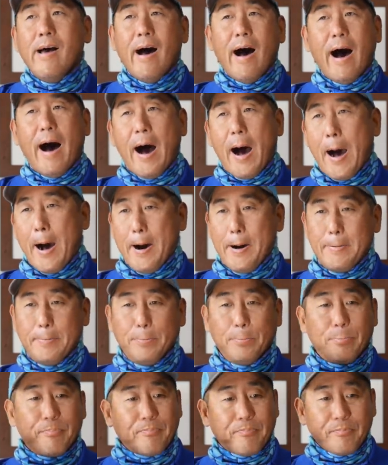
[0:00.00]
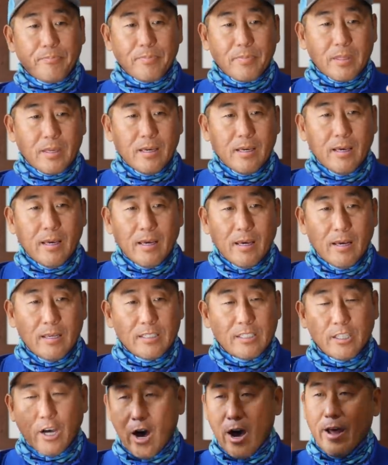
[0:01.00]
Saw
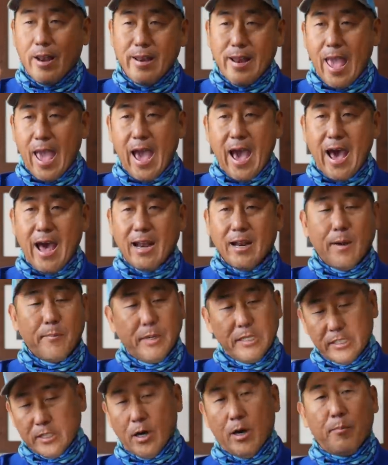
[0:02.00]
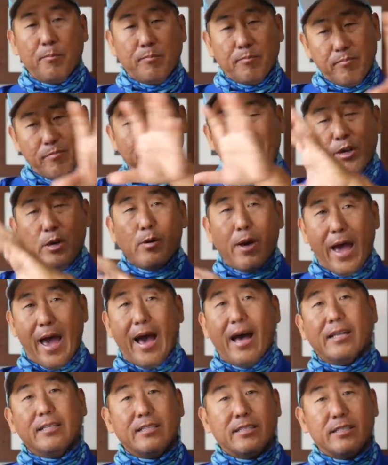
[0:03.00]
a few
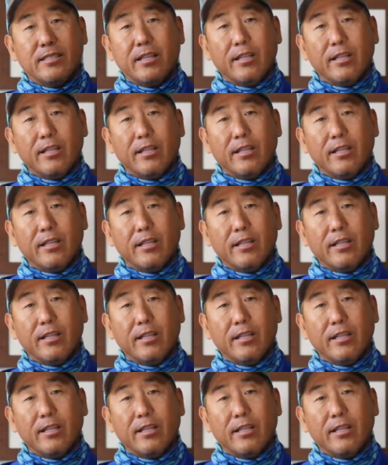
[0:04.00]
ads,